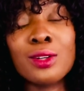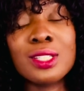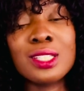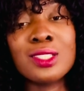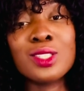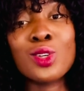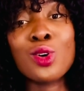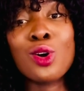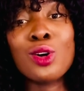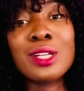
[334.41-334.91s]

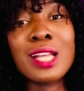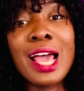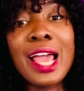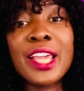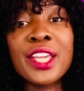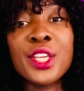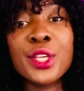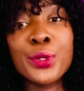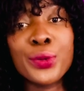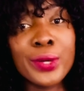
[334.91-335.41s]
It's called
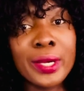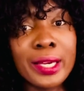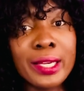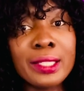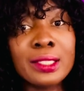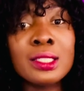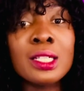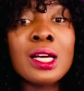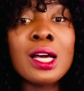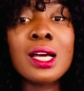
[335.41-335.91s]

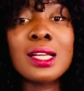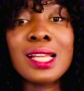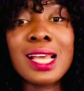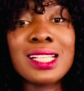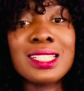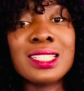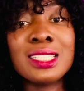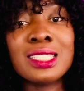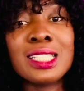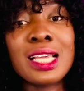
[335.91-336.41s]
IQN,
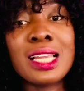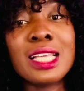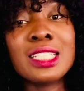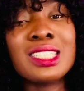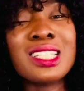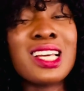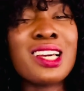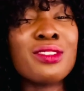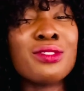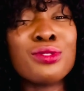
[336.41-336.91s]
that's
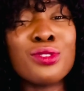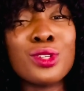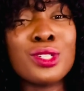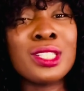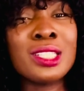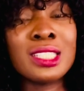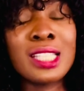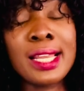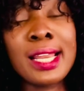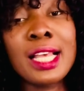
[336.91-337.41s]

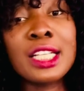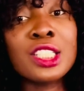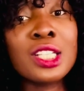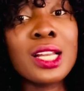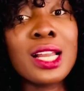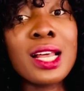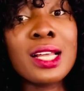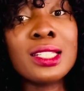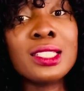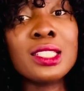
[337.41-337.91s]

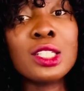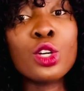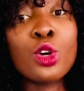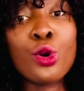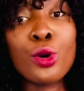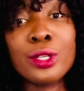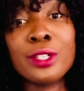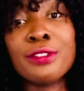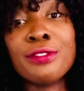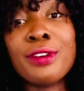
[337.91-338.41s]
internationally
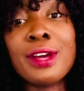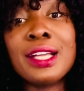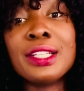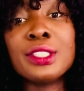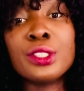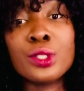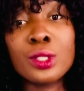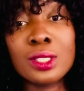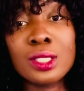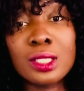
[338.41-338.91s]
qualified
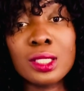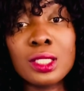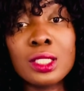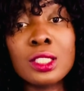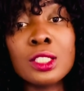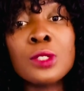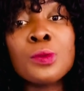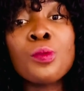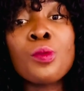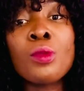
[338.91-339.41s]

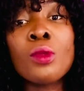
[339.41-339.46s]
nurses.